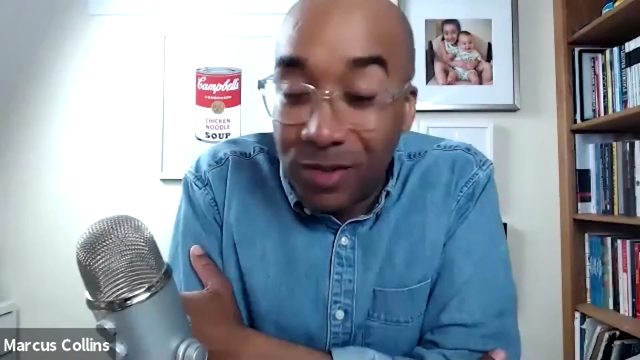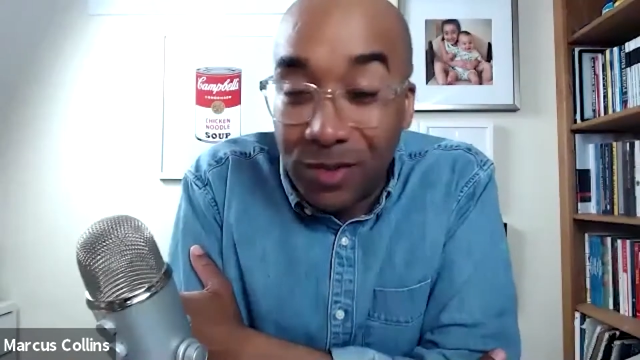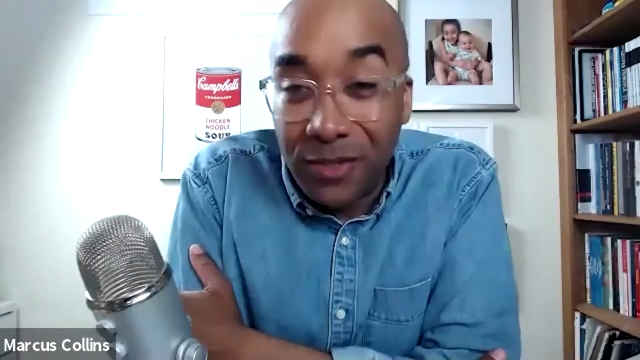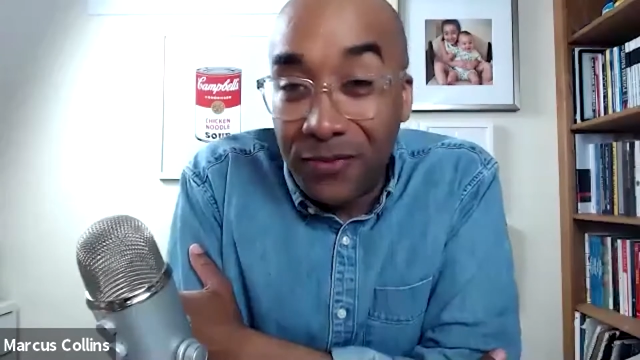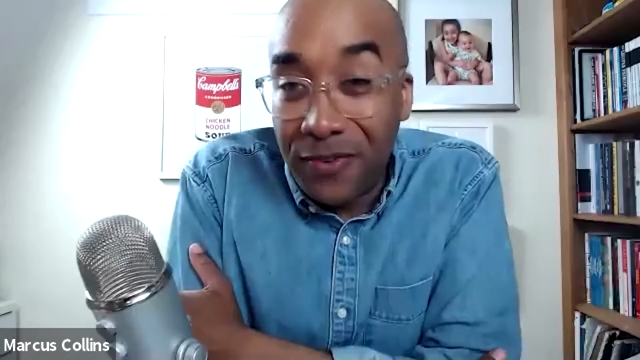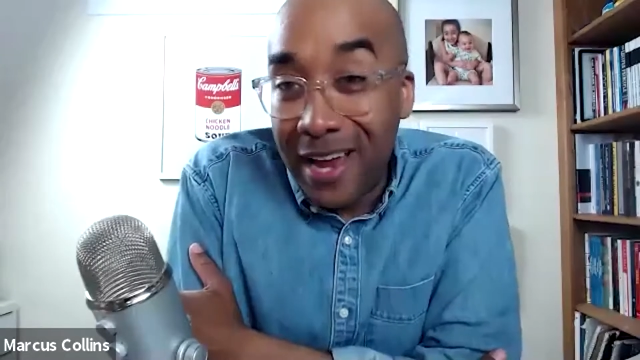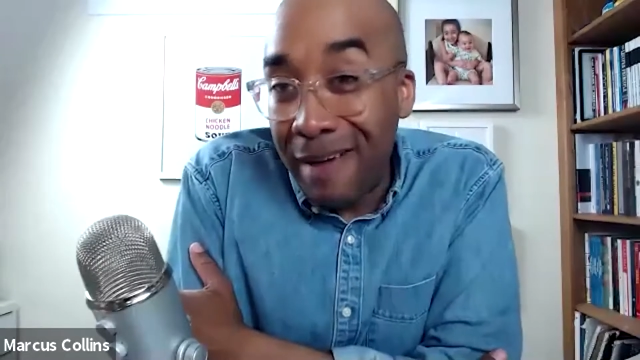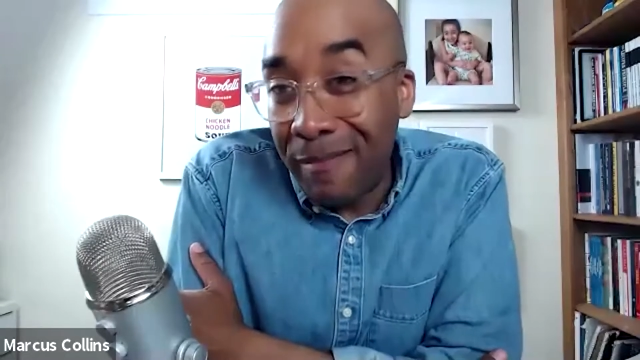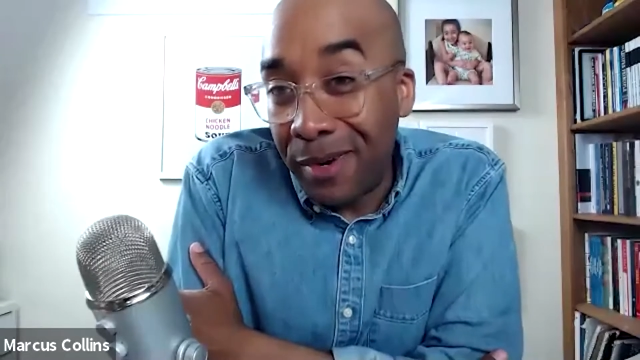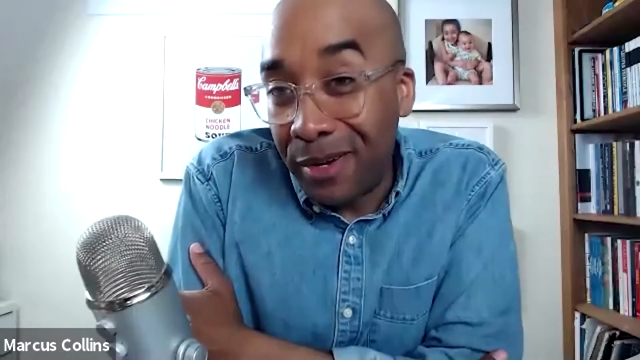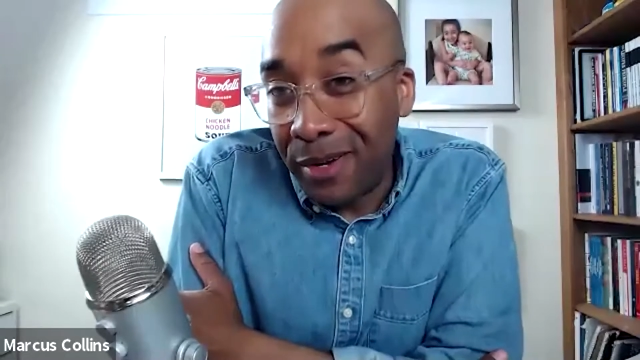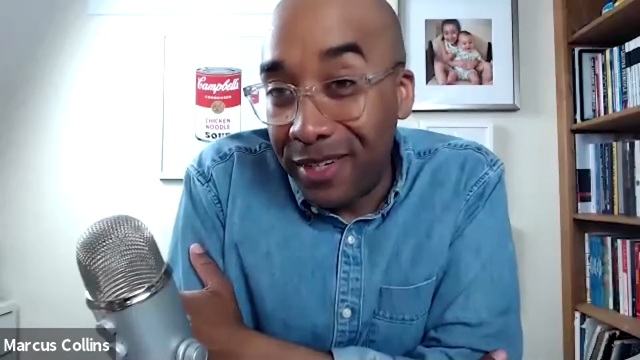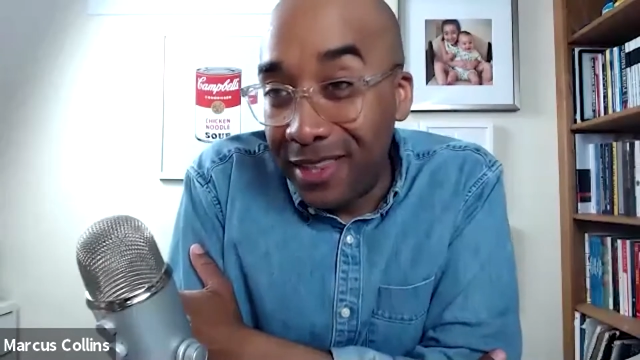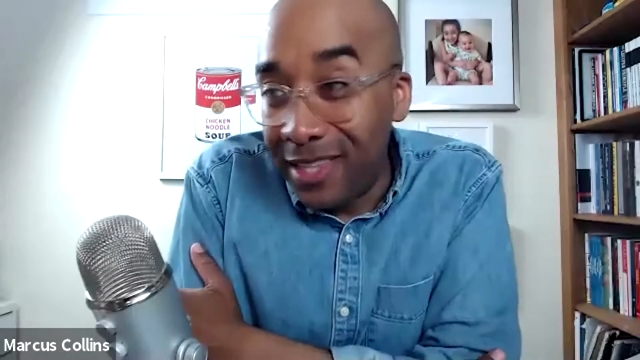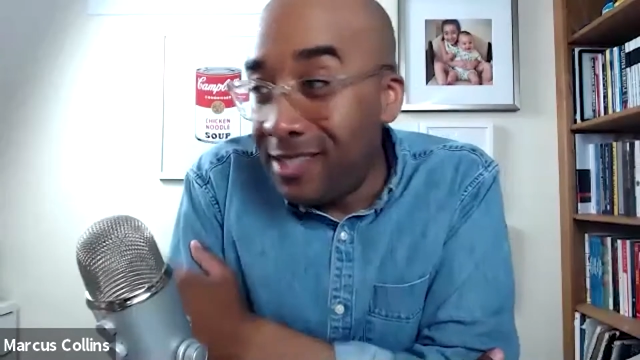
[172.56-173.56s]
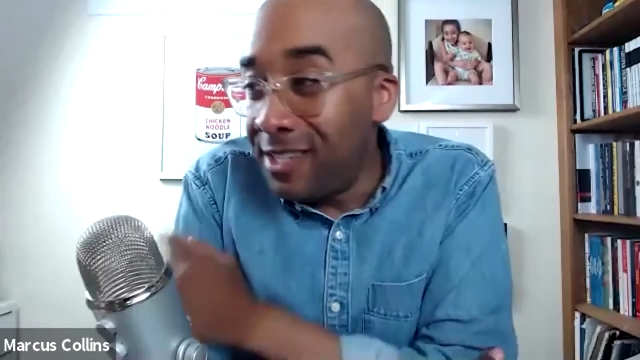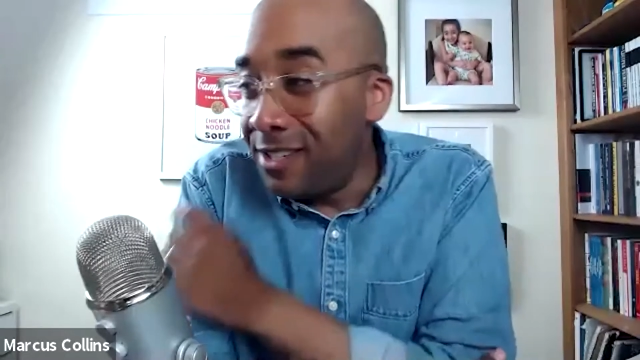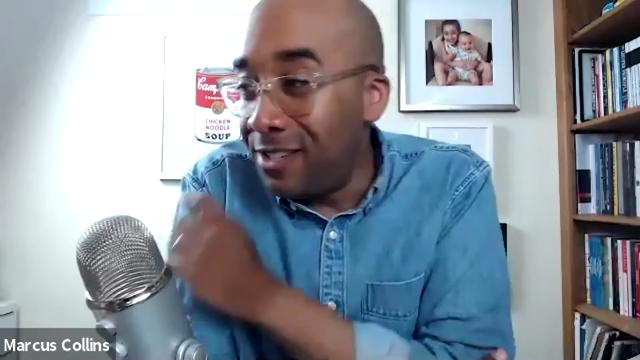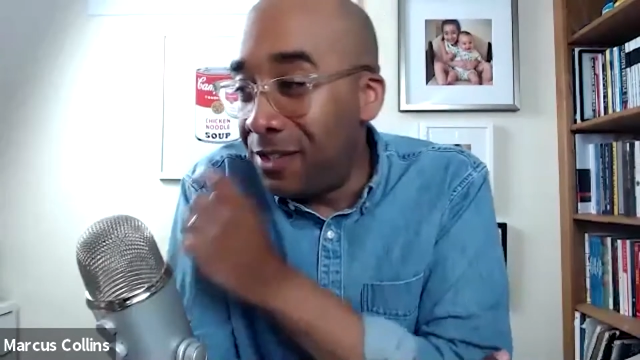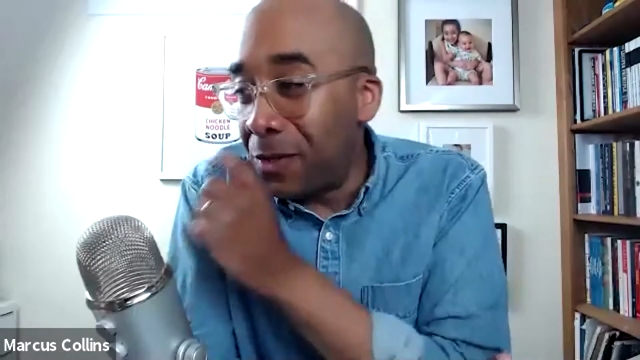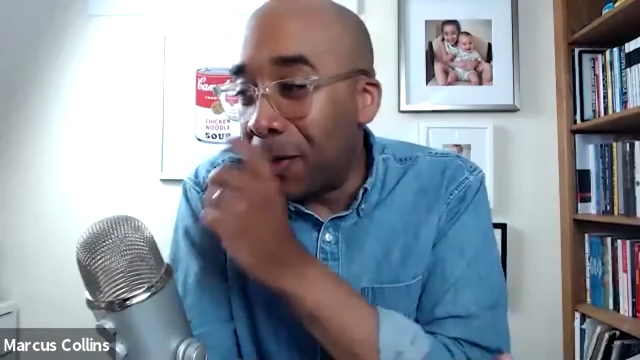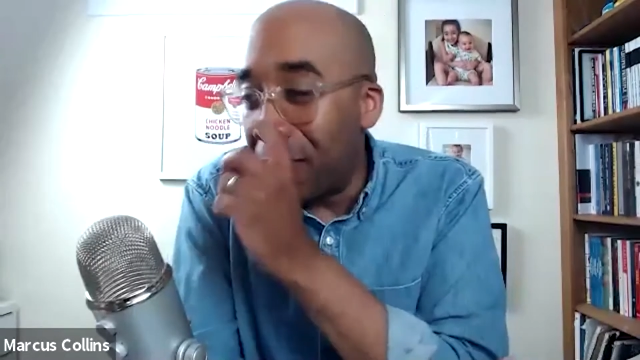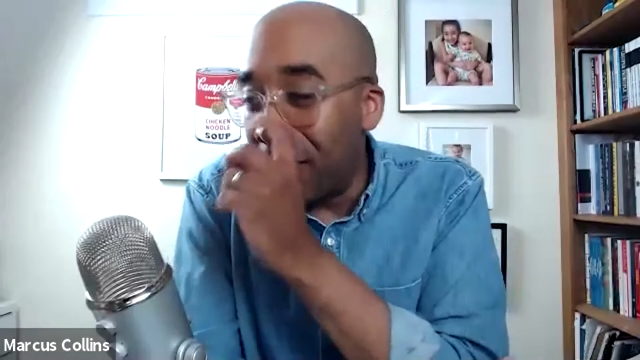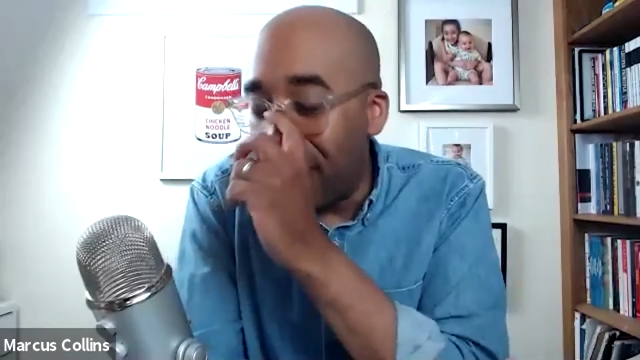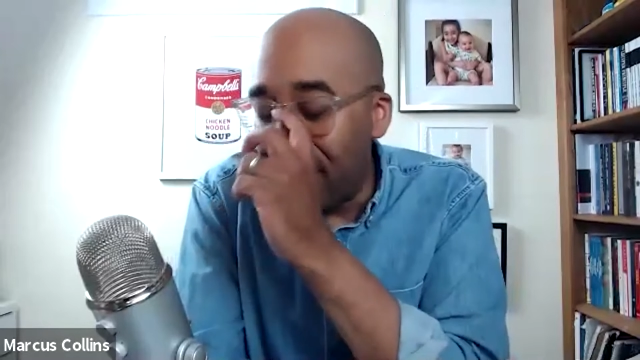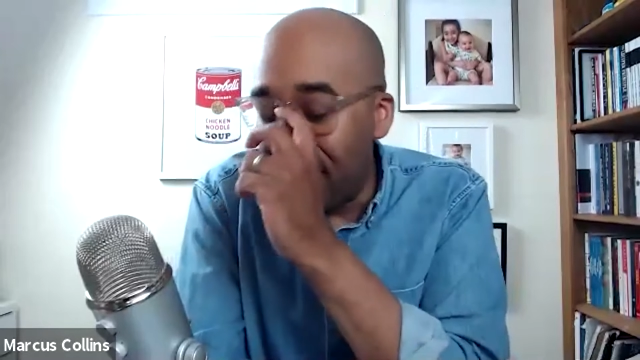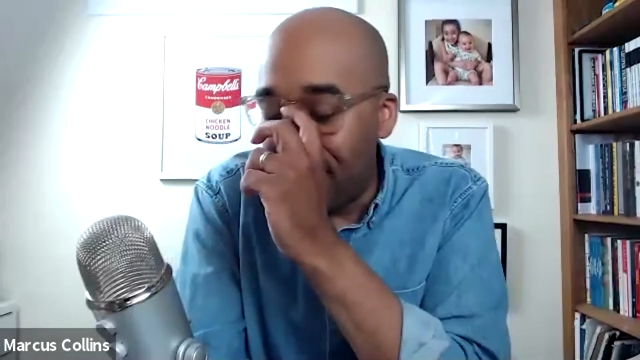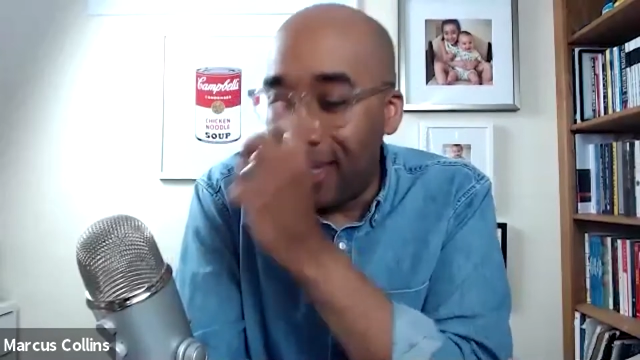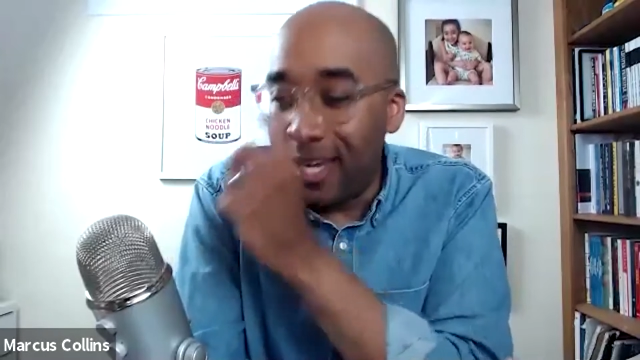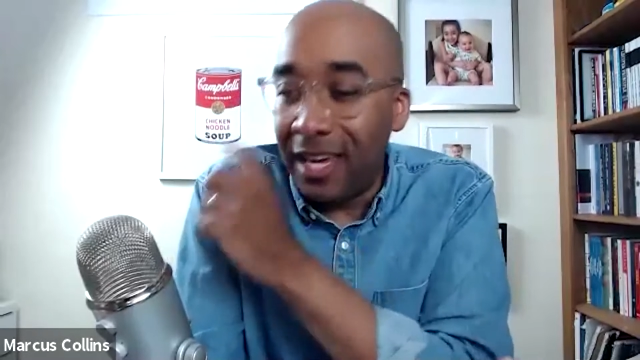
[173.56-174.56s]
was phenomenal. And this is during
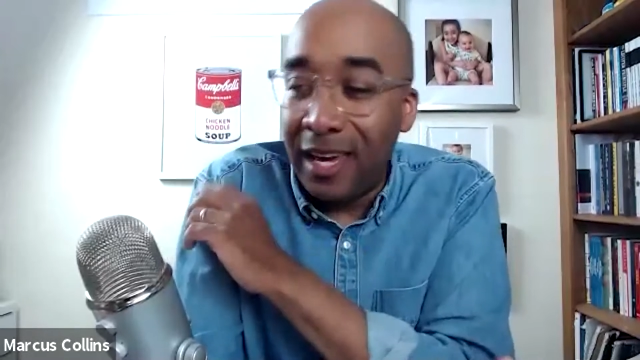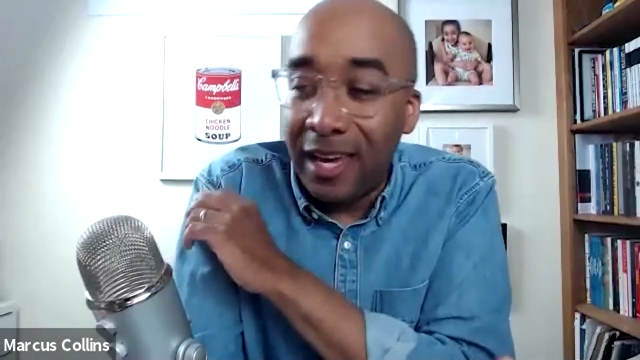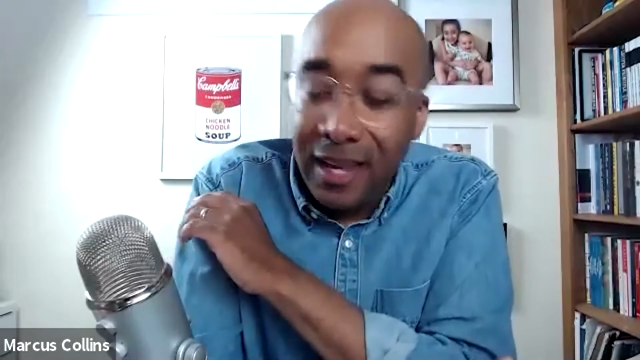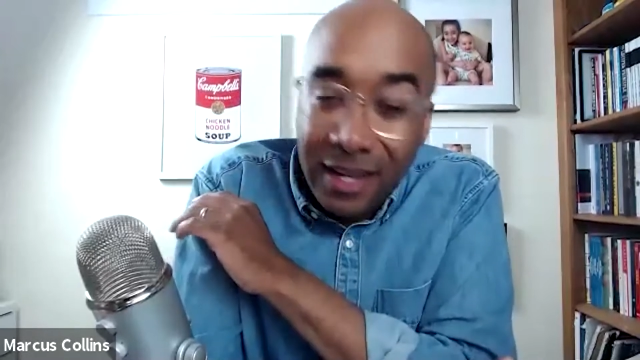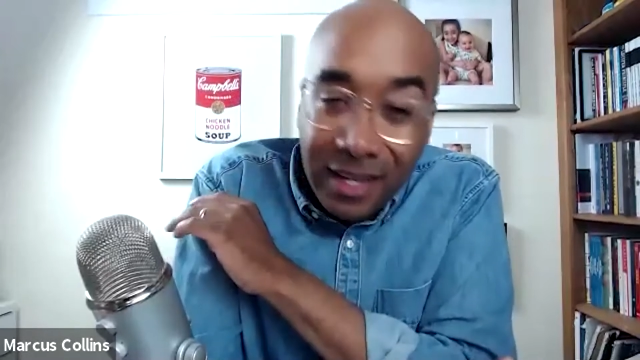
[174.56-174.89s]
the